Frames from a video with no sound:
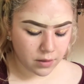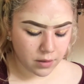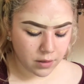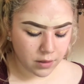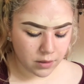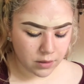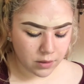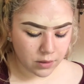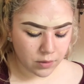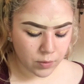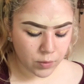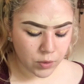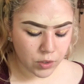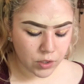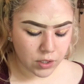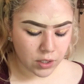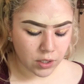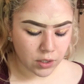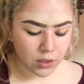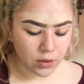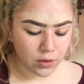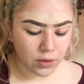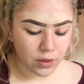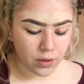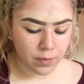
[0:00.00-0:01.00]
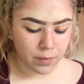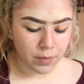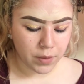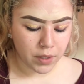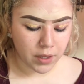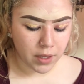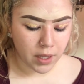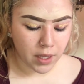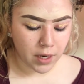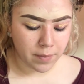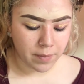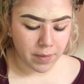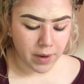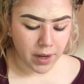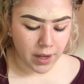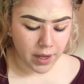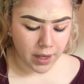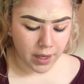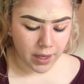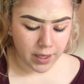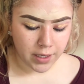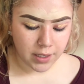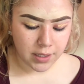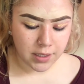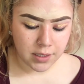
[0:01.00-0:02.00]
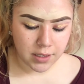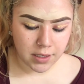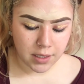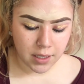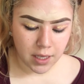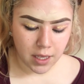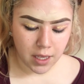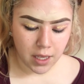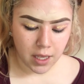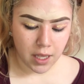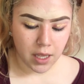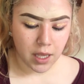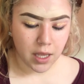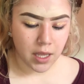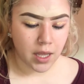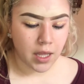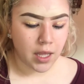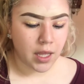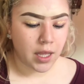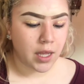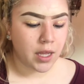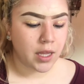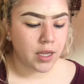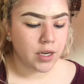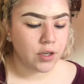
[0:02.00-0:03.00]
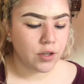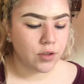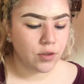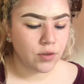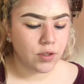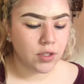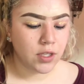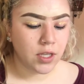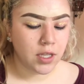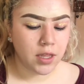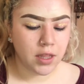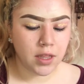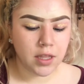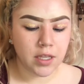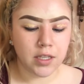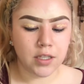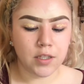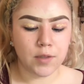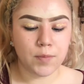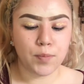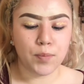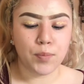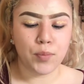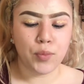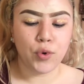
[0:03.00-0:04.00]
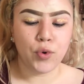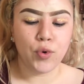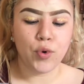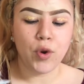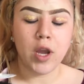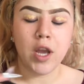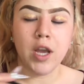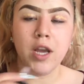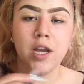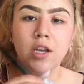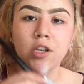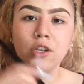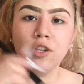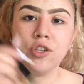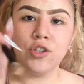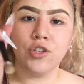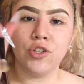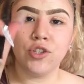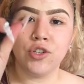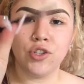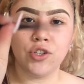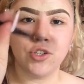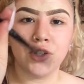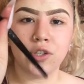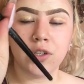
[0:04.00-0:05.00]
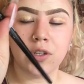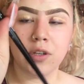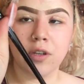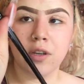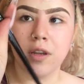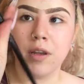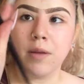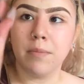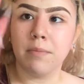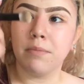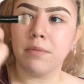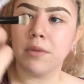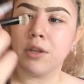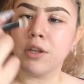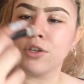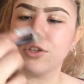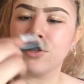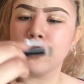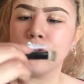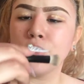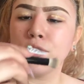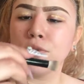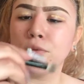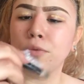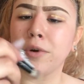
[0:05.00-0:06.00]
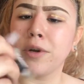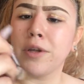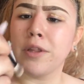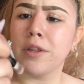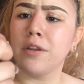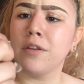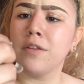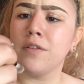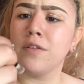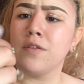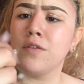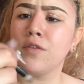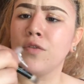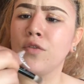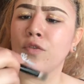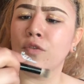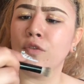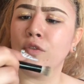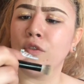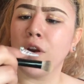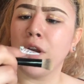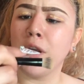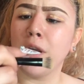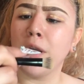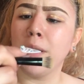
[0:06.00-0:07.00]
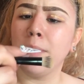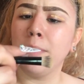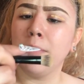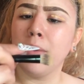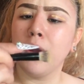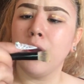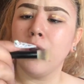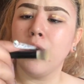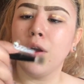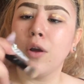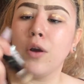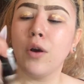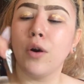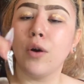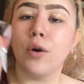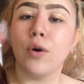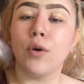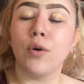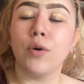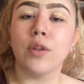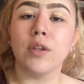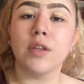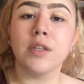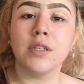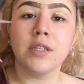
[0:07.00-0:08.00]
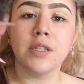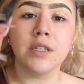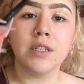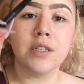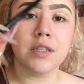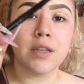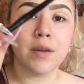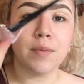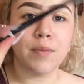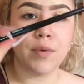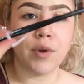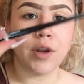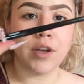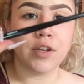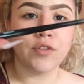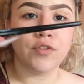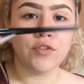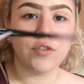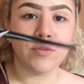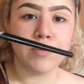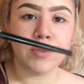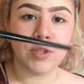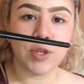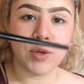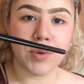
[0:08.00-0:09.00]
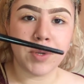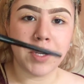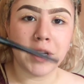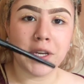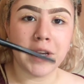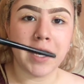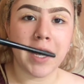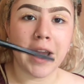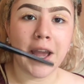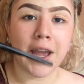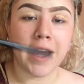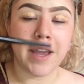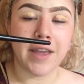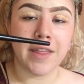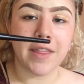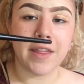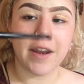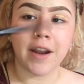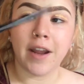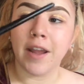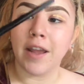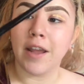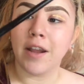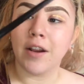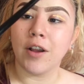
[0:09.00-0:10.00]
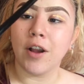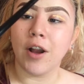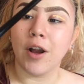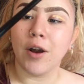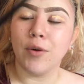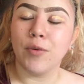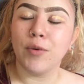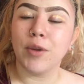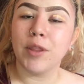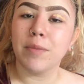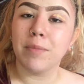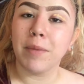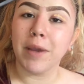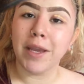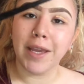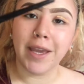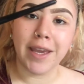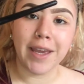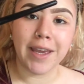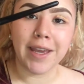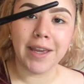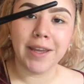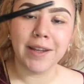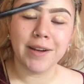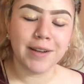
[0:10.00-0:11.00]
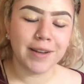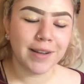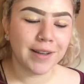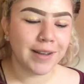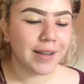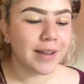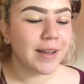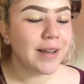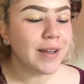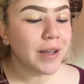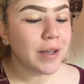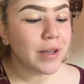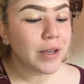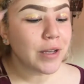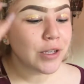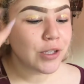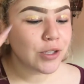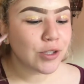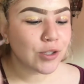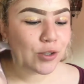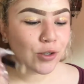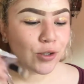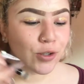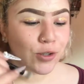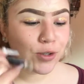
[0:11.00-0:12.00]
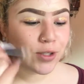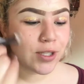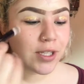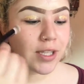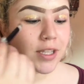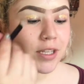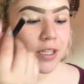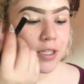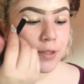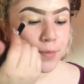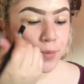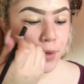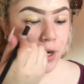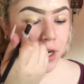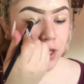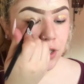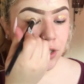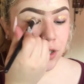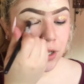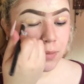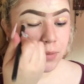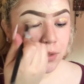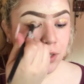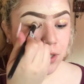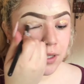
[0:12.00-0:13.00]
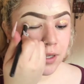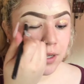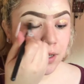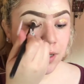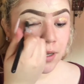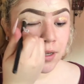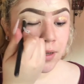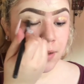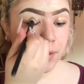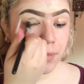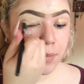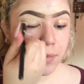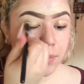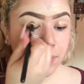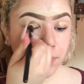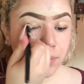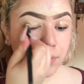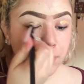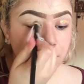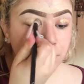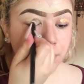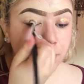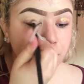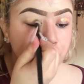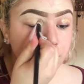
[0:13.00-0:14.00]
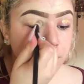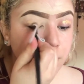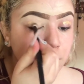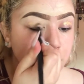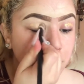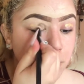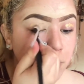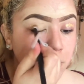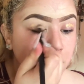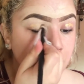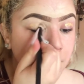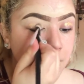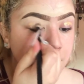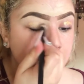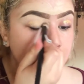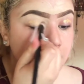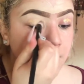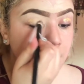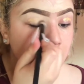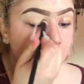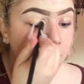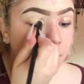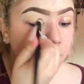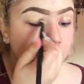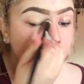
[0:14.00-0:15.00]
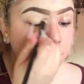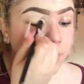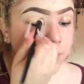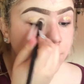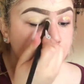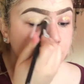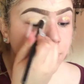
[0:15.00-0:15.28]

So I'm just gonna go ahead and put that in my eyes, and using this brush, not sure where this is from. Oh, this is a brush from Toni and Guy that I had got with my kid. So using this brush, I'm just gonna blend it out.